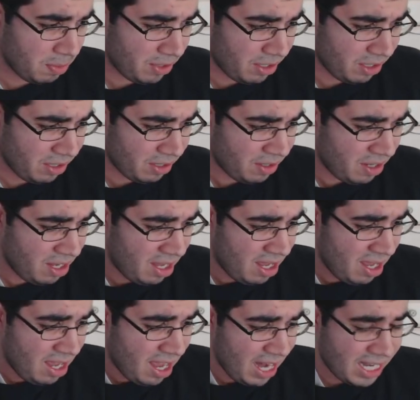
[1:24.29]
But
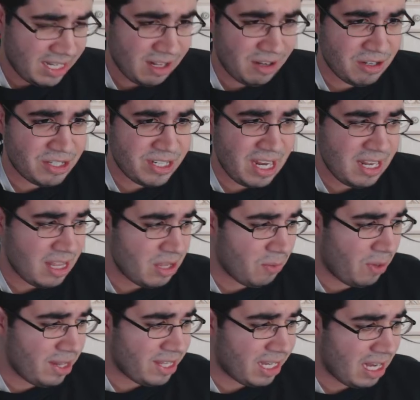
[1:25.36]
I can understand that they
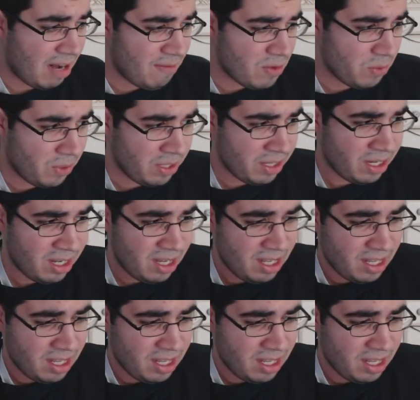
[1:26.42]
wanted to get everyone